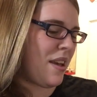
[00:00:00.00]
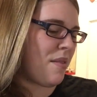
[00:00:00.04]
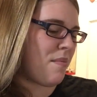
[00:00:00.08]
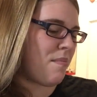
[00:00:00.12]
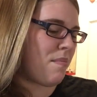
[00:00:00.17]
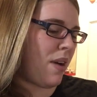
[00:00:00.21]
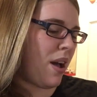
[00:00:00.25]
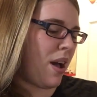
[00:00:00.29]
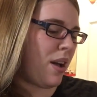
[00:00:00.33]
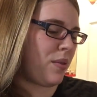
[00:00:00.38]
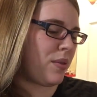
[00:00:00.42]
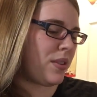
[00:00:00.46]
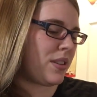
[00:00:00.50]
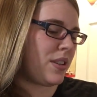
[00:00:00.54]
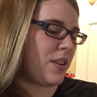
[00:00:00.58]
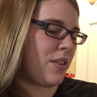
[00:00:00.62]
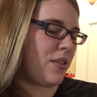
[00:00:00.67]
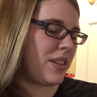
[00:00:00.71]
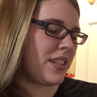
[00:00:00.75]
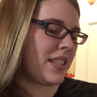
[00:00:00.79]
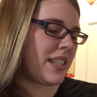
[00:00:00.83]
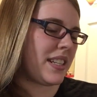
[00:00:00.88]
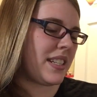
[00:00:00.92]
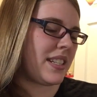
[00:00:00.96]
Bach was
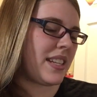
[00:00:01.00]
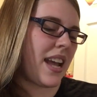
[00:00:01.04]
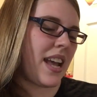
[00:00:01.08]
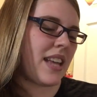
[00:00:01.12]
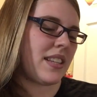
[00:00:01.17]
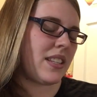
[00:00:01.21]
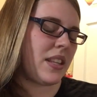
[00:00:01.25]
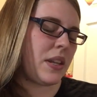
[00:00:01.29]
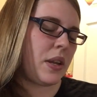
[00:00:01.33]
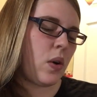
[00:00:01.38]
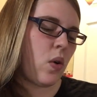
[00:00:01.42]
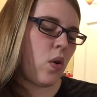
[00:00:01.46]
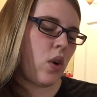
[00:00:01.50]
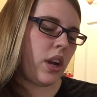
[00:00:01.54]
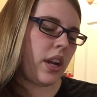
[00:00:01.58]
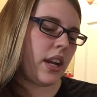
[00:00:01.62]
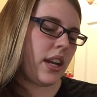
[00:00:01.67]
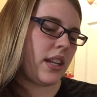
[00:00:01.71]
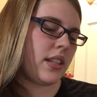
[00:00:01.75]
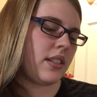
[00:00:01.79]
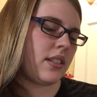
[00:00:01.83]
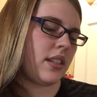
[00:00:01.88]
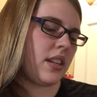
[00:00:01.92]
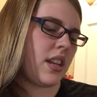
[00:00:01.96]
known as a dazzling
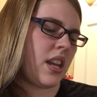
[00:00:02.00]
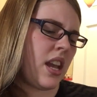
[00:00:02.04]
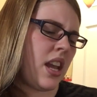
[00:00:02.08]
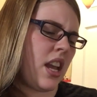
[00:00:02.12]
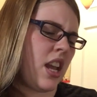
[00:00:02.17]
organist.